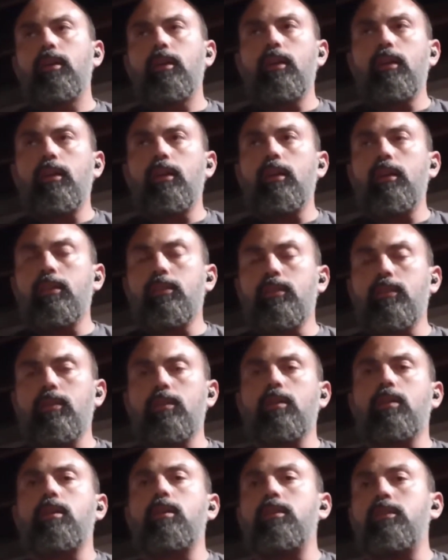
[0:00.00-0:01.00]
It's
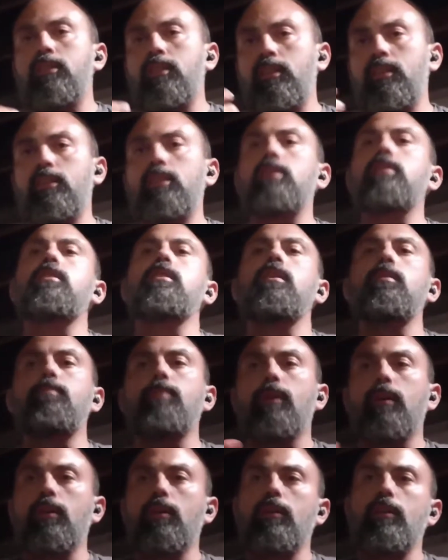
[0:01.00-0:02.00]
the consistency
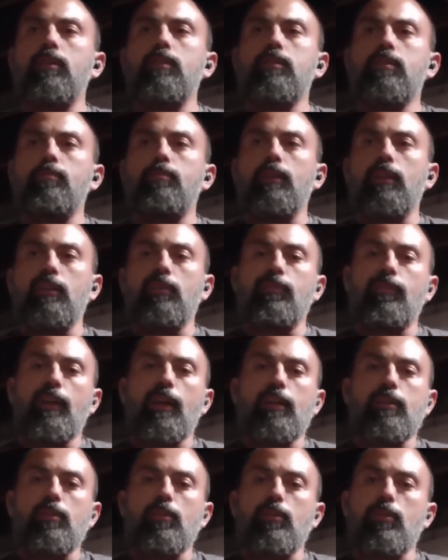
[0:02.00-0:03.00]
part is the biggest
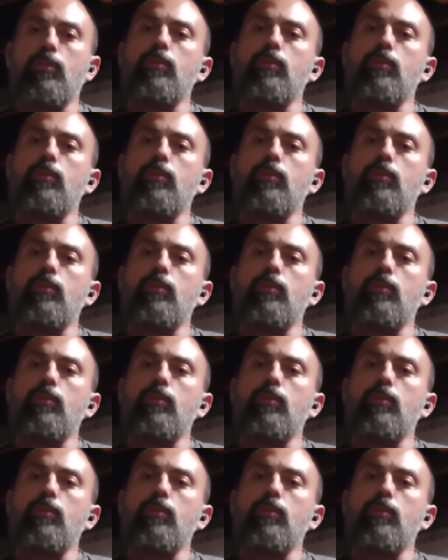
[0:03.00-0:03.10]
factor.